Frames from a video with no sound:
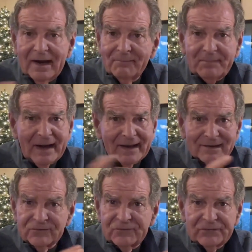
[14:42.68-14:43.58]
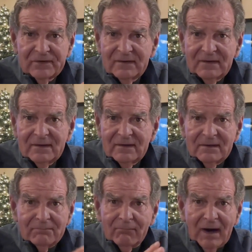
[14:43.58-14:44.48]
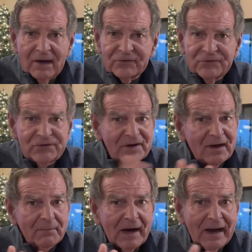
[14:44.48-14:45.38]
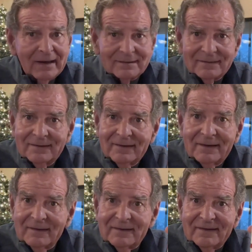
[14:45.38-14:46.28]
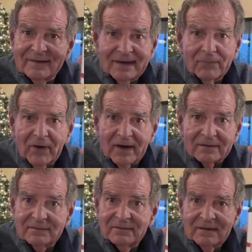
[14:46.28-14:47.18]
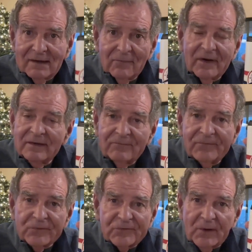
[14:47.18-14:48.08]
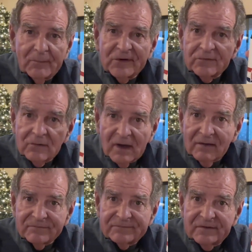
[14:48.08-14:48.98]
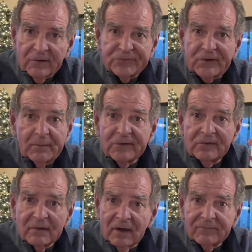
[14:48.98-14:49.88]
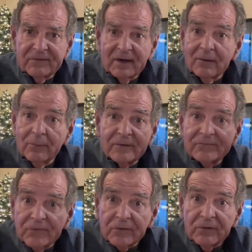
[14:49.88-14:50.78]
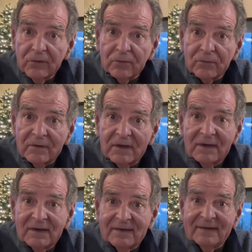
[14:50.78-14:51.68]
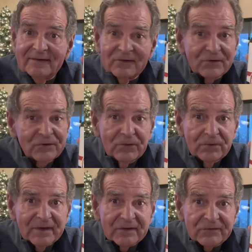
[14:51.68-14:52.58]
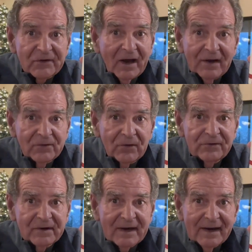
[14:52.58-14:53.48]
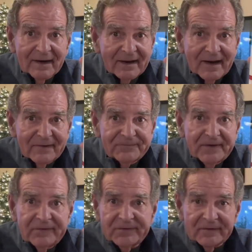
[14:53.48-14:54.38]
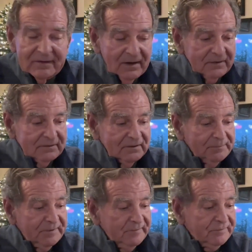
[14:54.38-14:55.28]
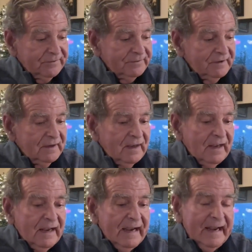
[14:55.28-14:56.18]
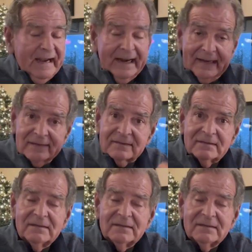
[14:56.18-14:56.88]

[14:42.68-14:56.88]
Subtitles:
Pilots, mugs, come on. Get one. Get one for someone you love. Tell someone you love to get one for you. You can do this. I know you can. I got faith in you out there, people. And